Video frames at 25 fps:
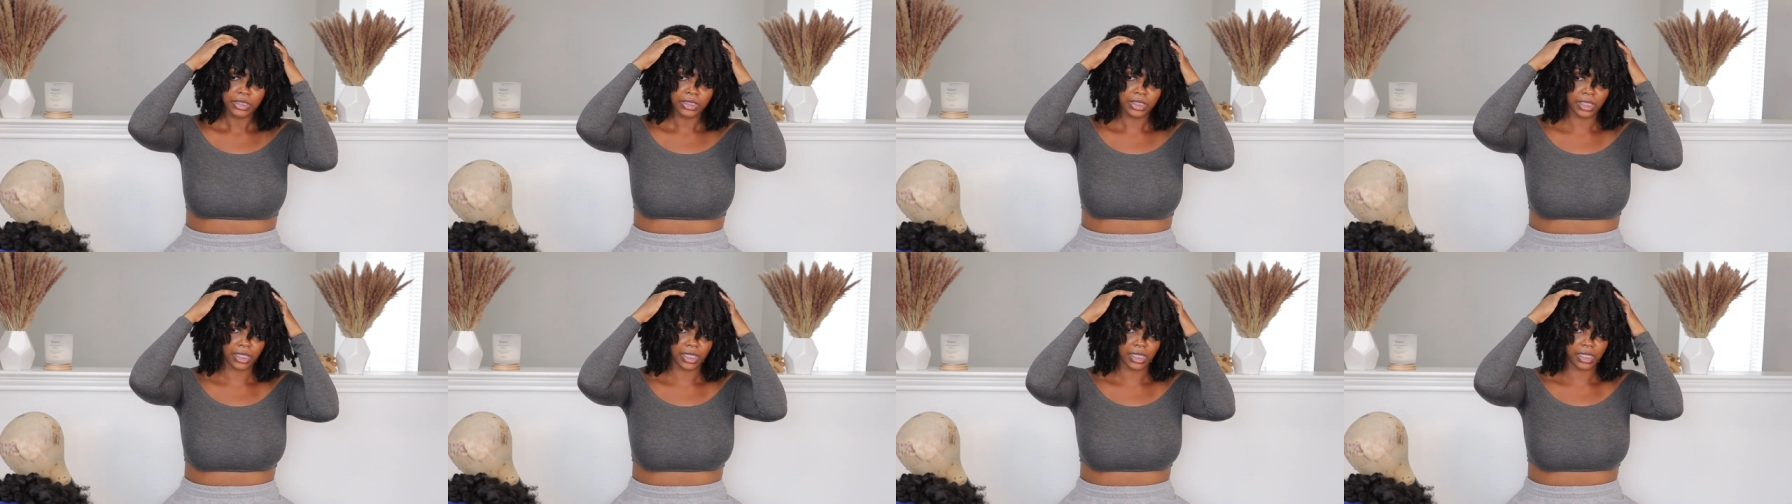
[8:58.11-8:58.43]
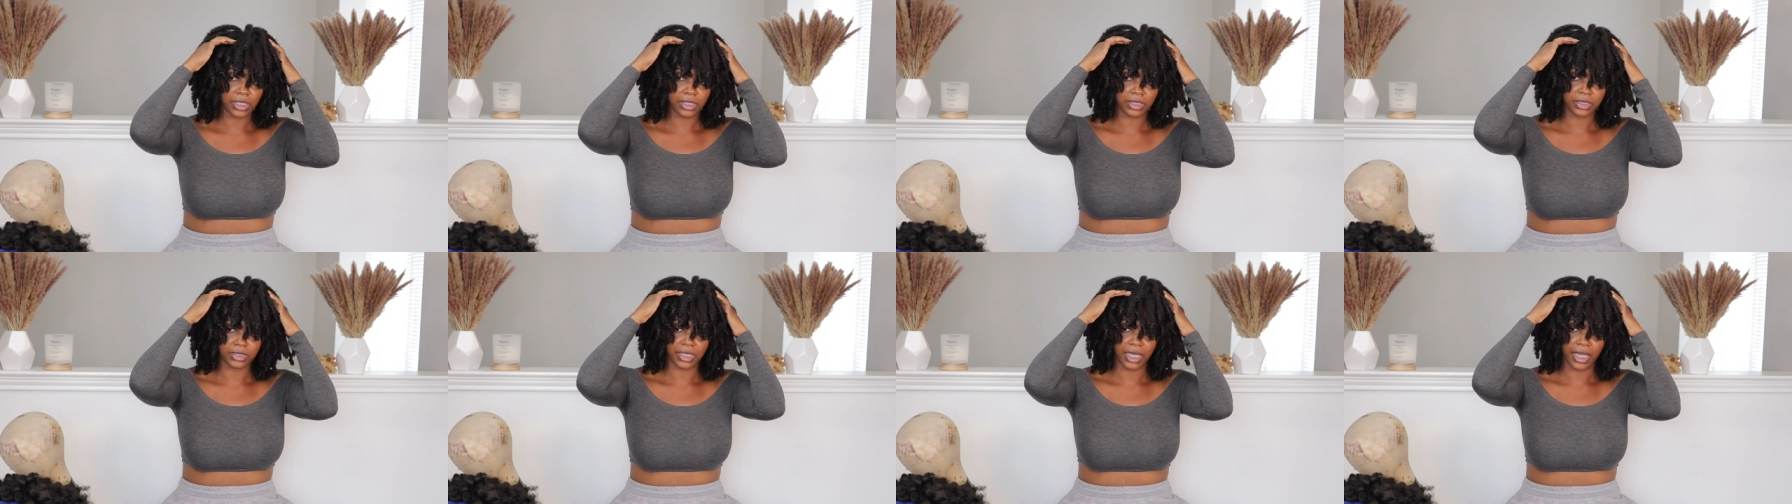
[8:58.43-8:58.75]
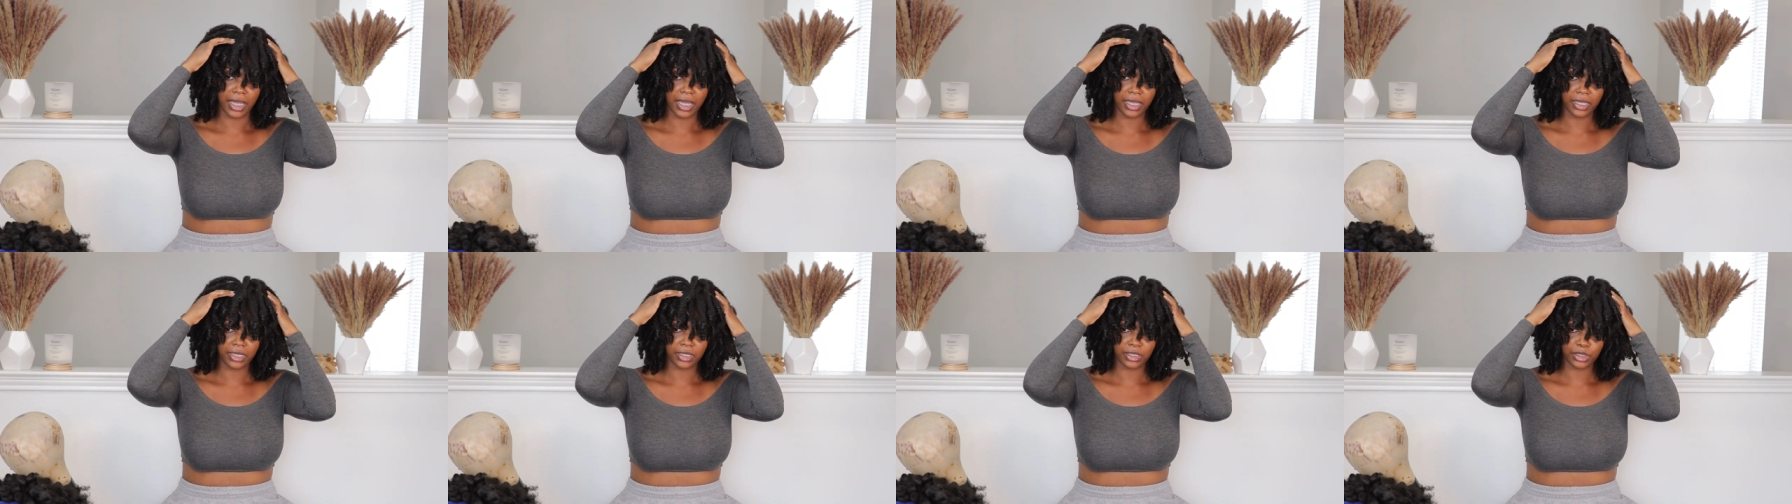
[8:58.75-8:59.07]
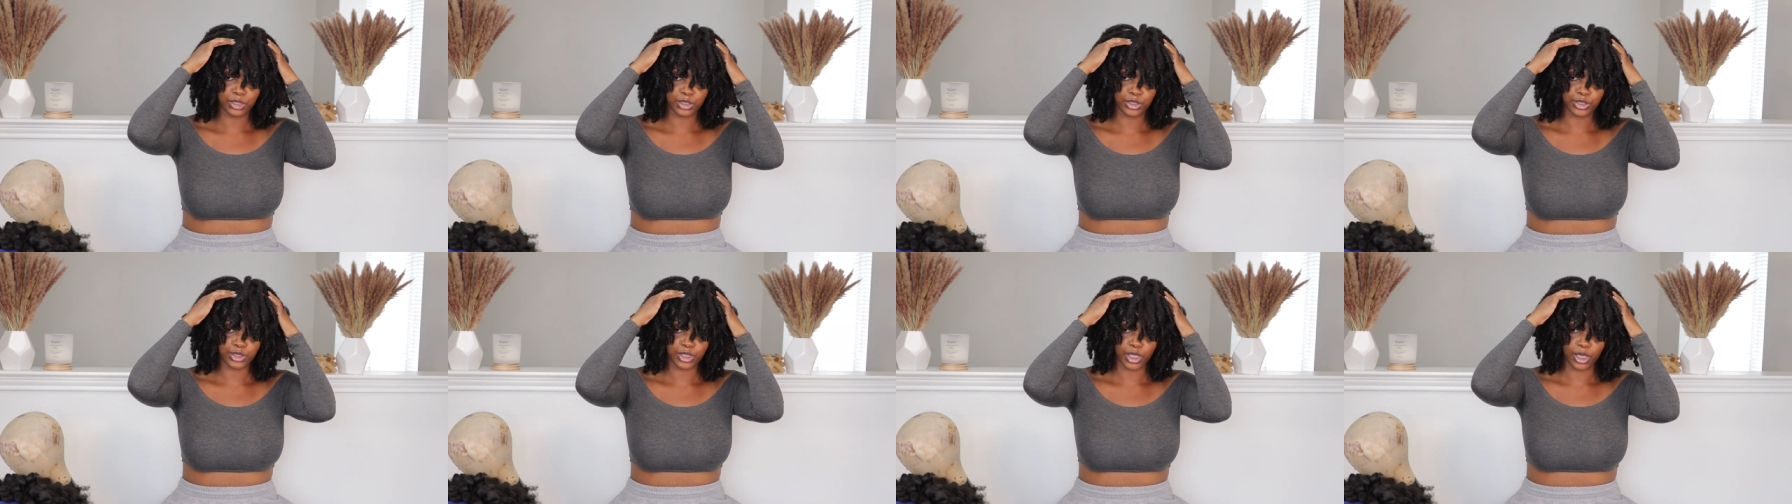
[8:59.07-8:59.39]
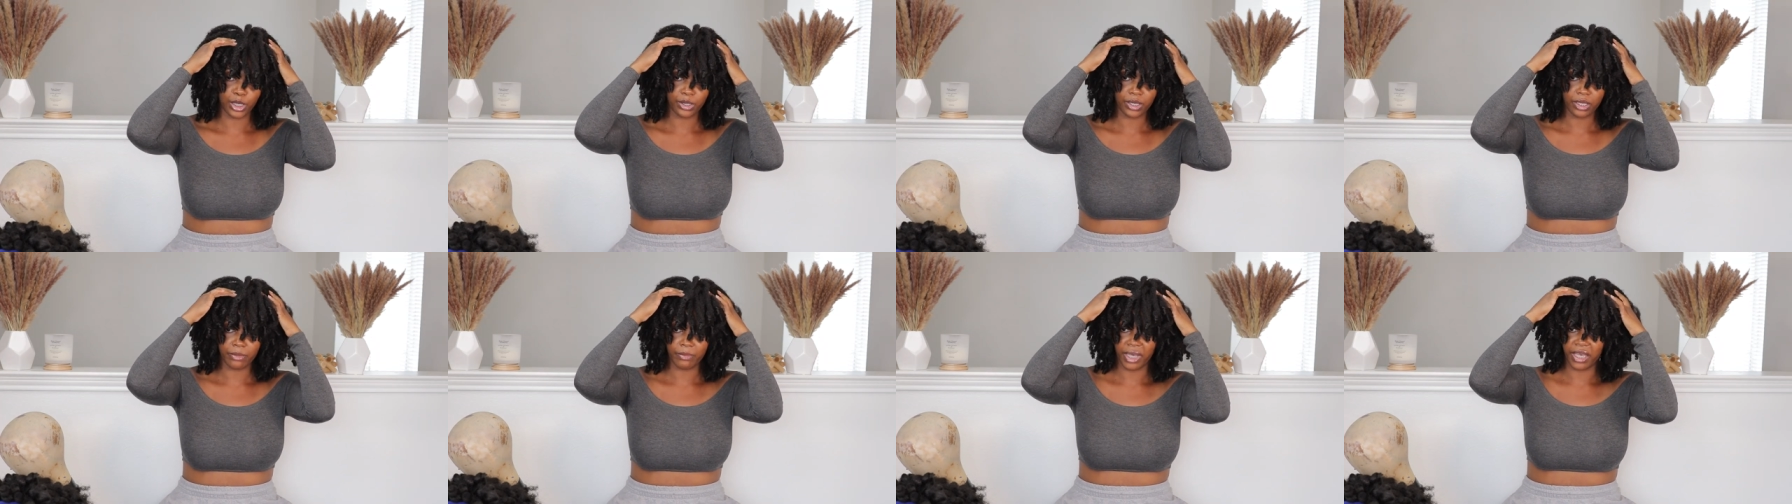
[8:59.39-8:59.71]
so that it's not
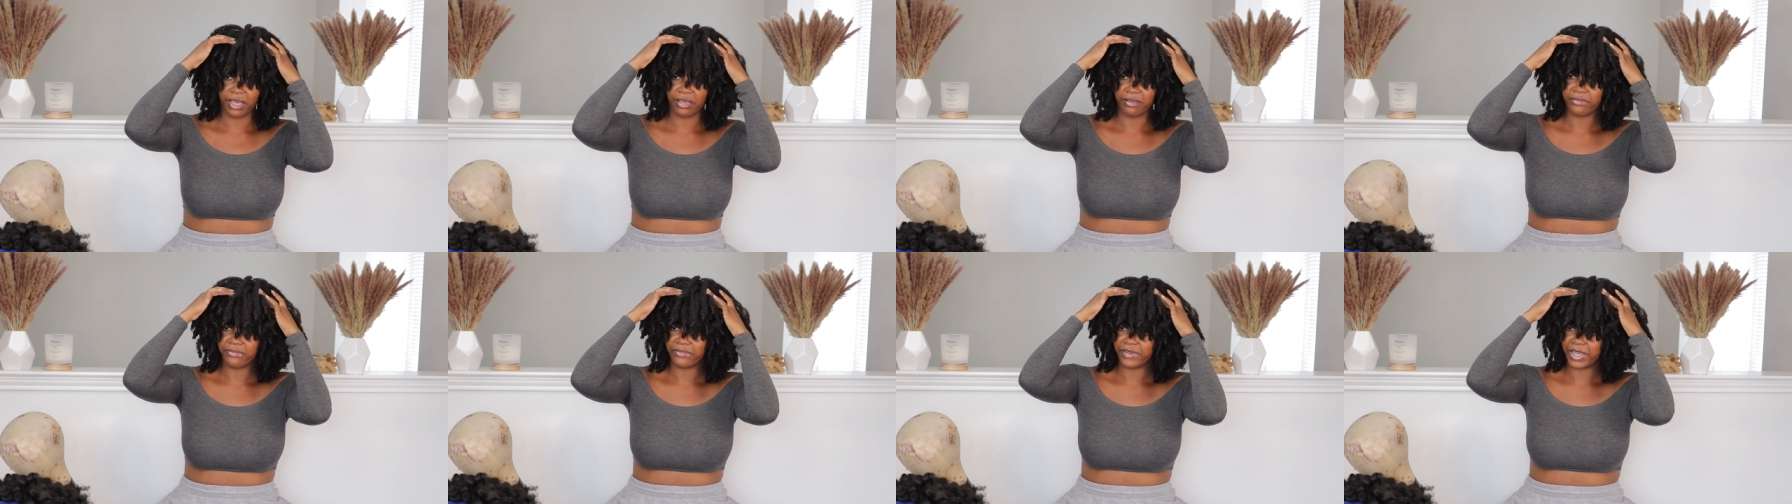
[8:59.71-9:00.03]
so in my